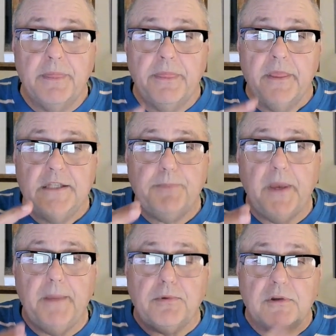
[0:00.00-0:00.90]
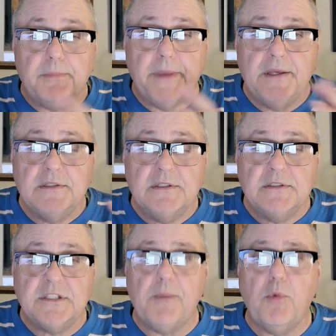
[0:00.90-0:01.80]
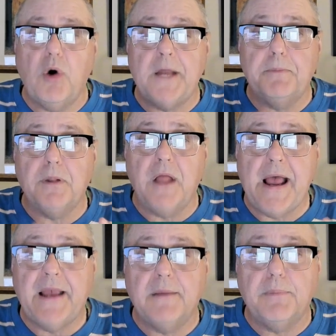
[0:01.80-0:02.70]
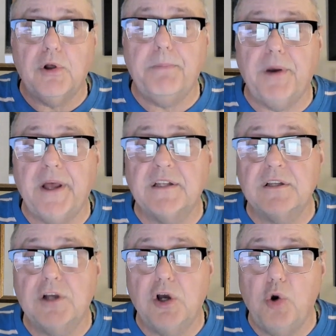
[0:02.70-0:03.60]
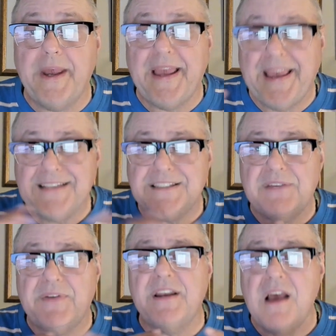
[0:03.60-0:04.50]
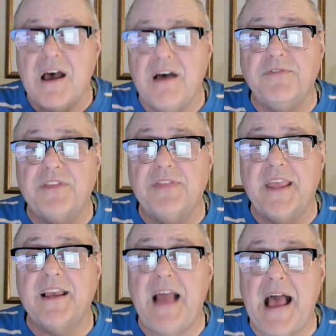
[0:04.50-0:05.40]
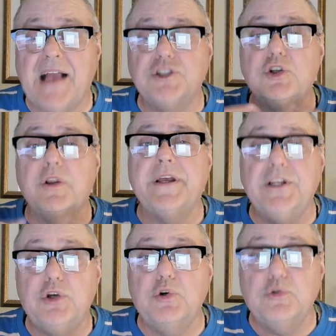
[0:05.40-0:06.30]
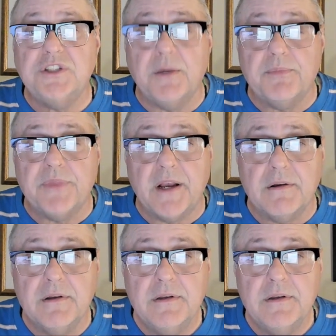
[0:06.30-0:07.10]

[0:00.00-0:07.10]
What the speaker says: these people to be somewhat pliable, but cohesive enough that they can actually do something.